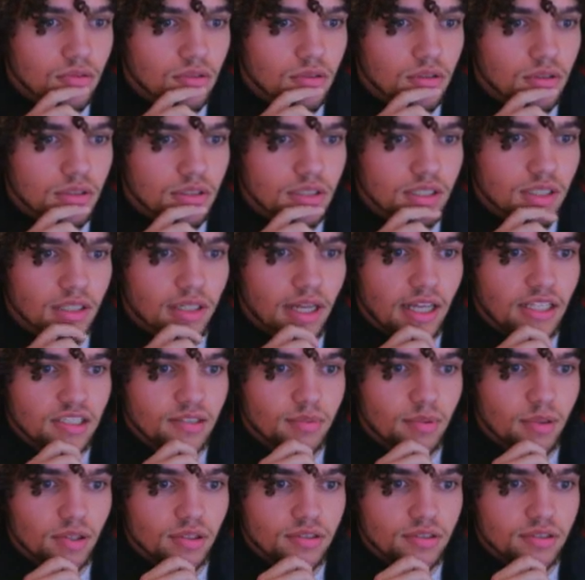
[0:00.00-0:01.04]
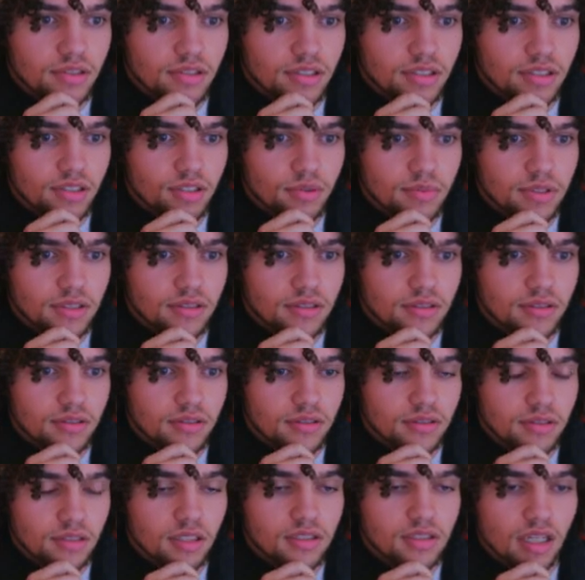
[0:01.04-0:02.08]
Is he gonna Nasty Plot or is he gonna kill me?
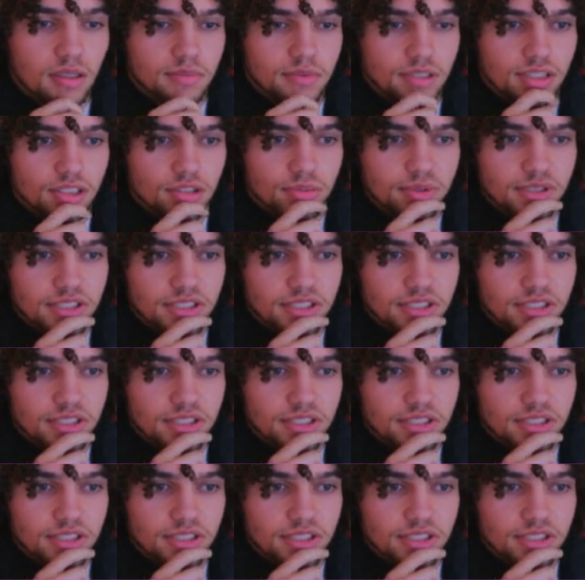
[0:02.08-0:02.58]
He does opt to kill me